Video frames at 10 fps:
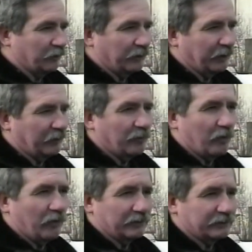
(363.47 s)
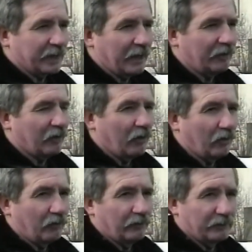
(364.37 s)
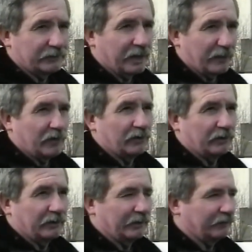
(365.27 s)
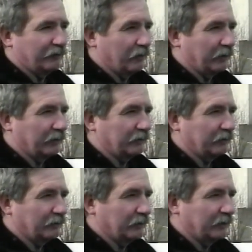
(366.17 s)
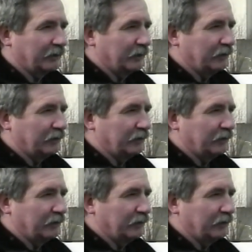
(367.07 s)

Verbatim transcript: we're getting reports scattered all over this neighborhood, and for it to uh,